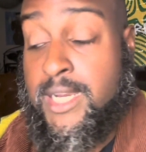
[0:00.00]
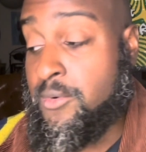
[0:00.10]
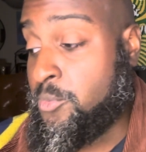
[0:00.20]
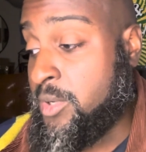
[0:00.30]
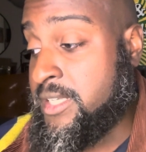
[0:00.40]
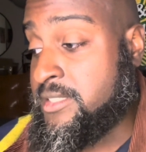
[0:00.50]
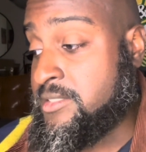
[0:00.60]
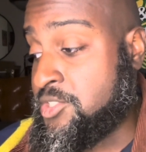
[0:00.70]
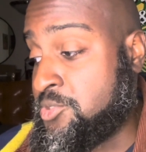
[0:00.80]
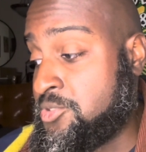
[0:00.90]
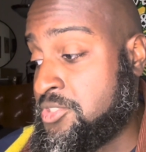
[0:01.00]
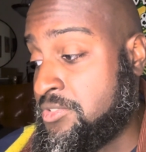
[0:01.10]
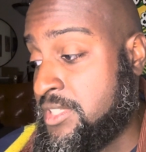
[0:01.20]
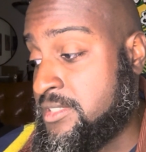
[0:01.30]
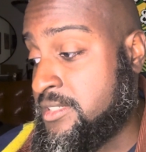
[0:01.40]
What does
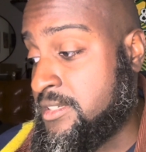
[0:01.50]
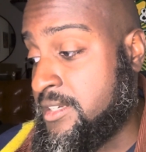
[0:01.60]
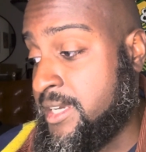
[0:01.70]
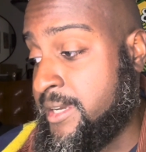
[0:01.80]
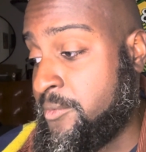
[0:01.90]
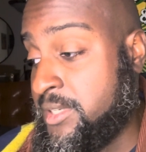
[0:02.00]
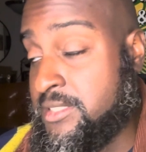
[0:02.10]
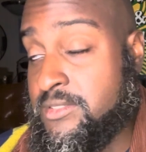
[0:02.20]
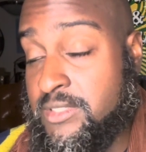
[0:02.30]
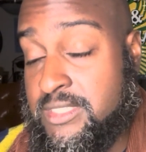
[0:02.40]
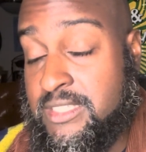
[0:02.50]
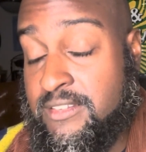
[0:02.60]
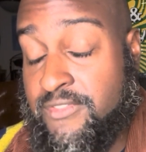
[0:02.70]
the